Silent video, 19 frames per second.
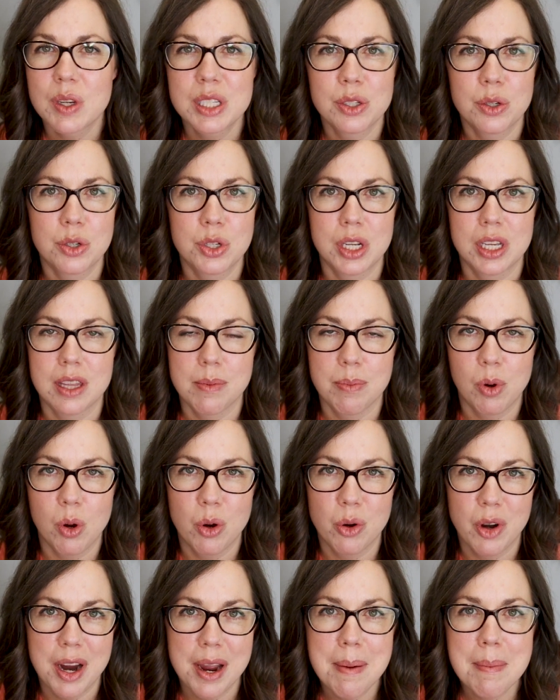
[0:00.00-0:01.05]
researching the
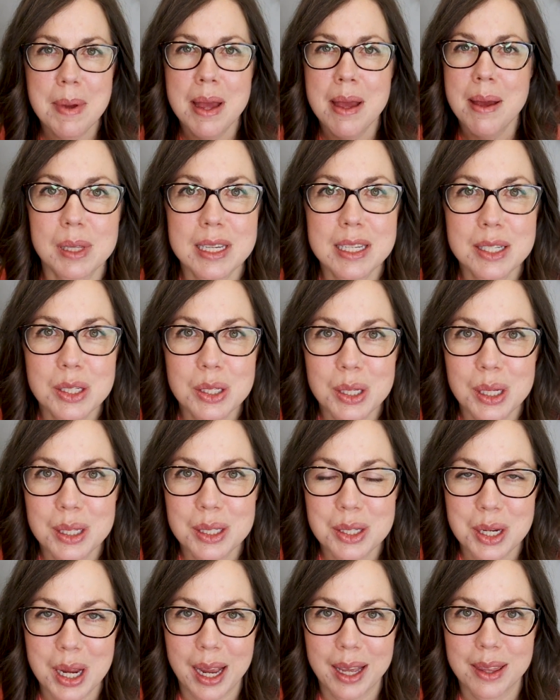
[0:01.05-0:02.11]
program, please
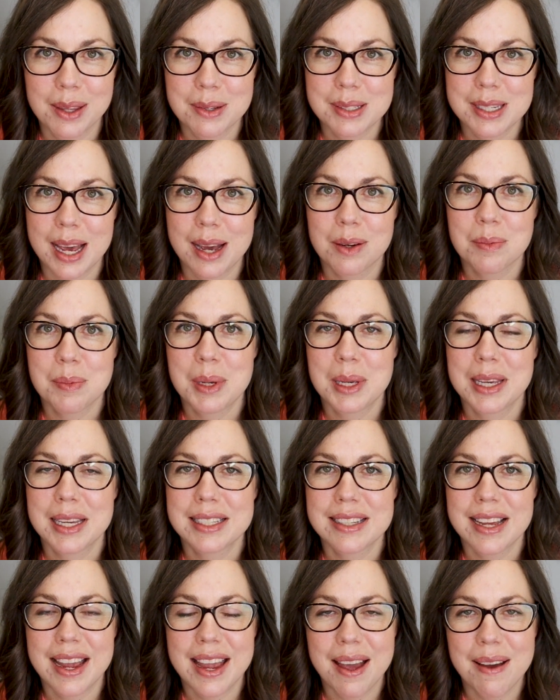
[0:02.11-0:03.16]
check those out
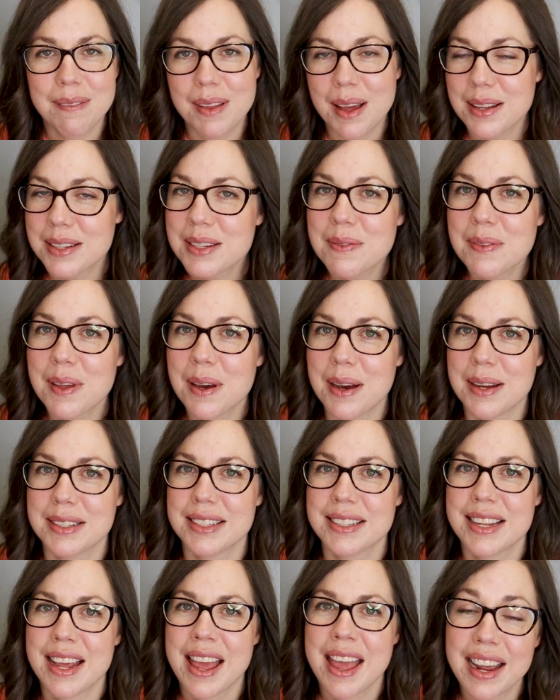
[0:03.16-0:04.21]
because I have lots of
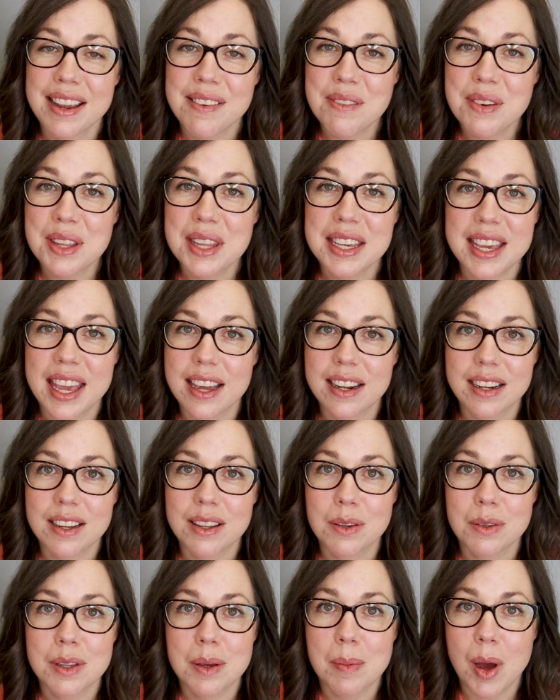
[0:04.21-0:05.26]
thoughts. And I really can't
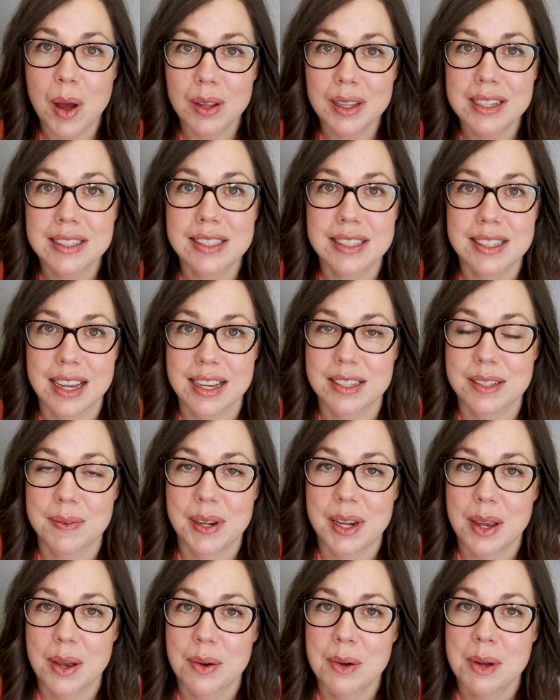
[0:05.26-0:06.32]
include them all in today's
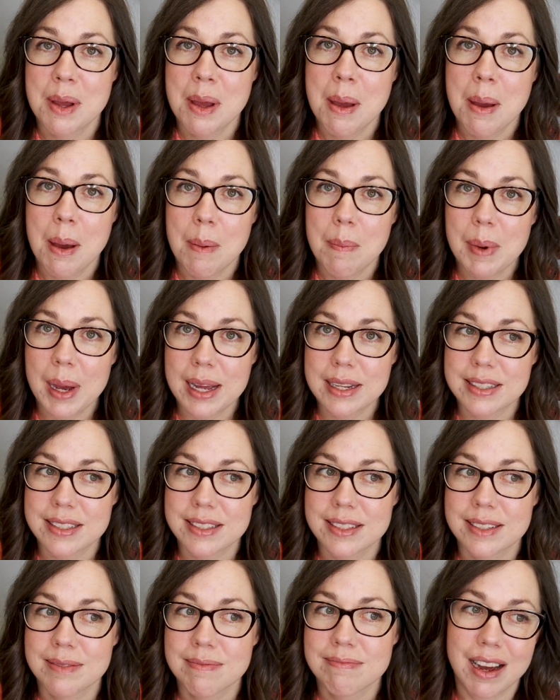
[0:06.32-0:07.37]
video, but
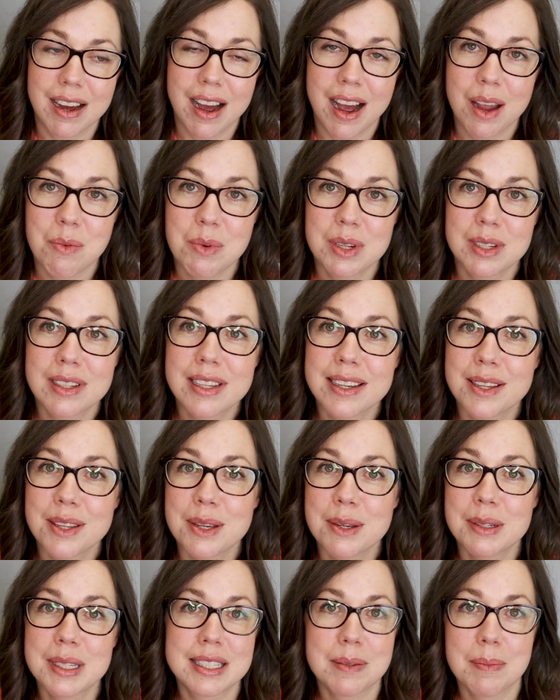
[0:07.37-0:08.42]
I will
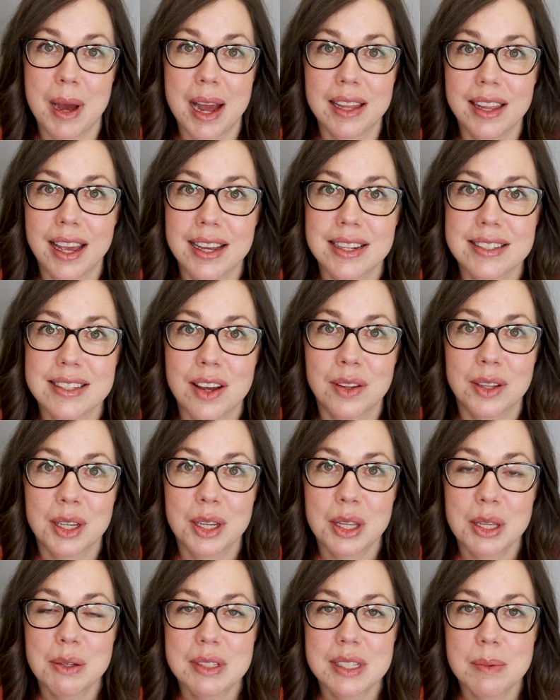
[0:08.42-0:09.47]
include some highlights, I'll
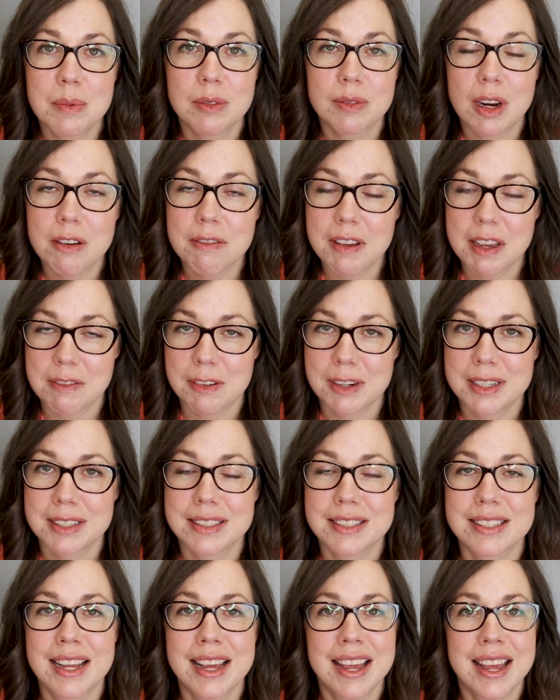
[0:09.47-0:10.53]
include some of our
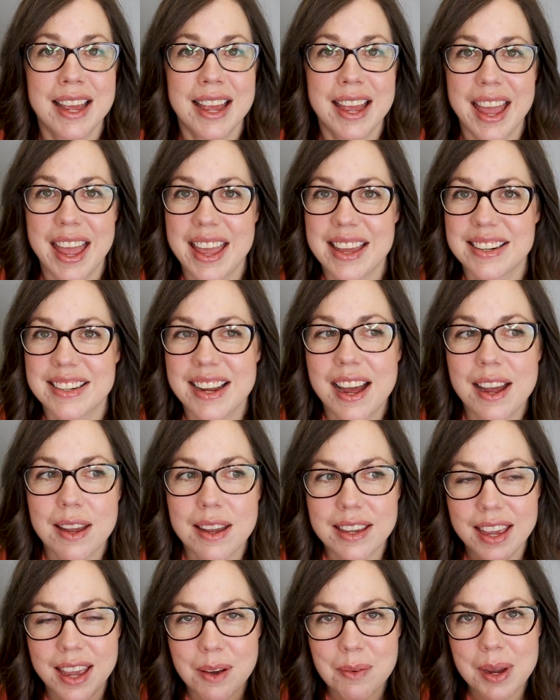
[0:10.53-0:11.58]
favorites, and I
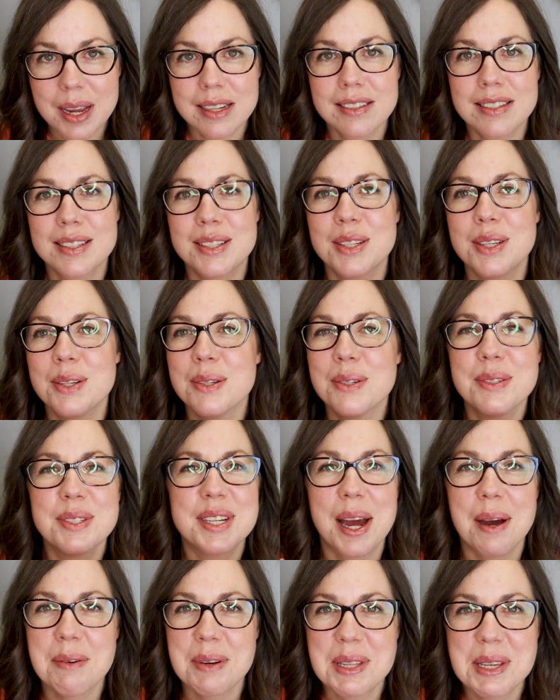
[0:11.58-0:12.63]
can't wait to
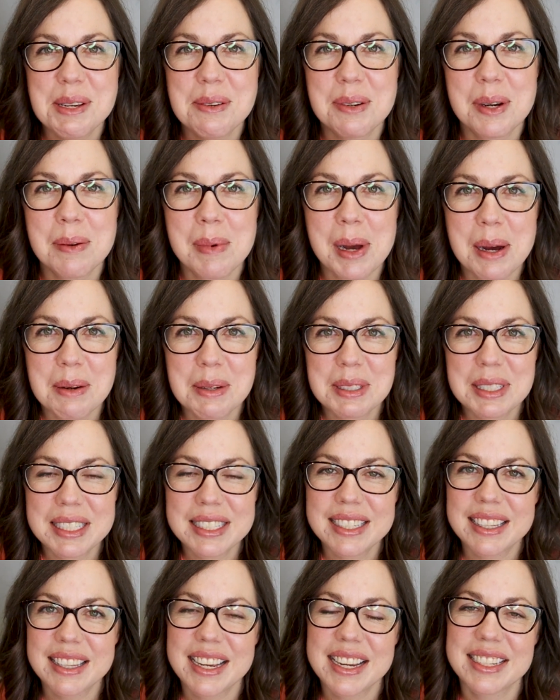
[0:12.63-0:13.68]
chat with you about
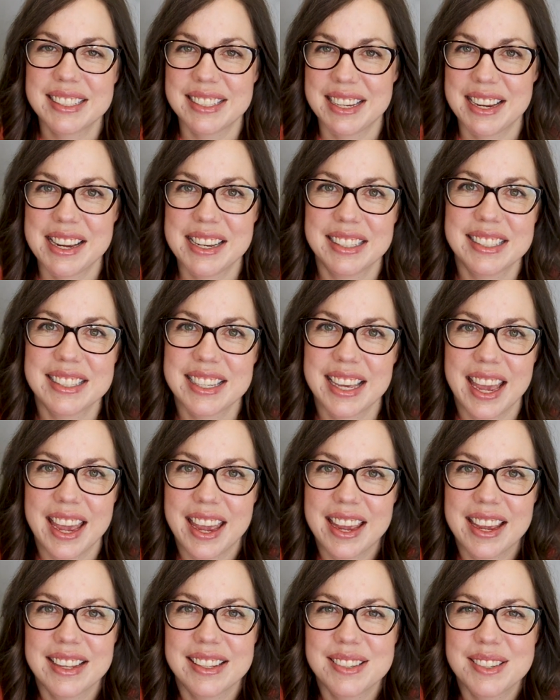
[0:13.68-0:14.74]
Sonlight Science
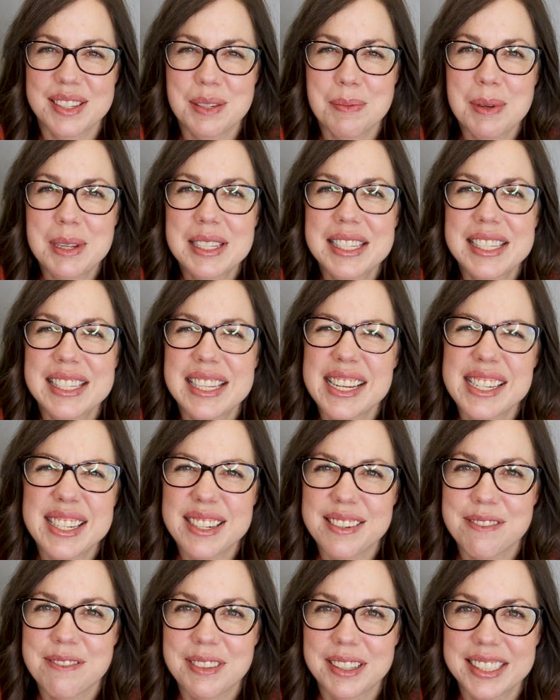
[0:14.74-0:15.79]
K. It's just been such
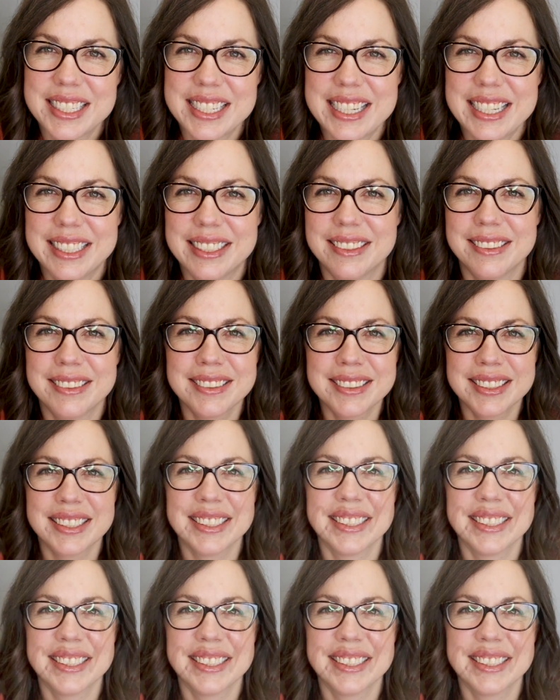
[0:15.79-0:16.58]
a fun year.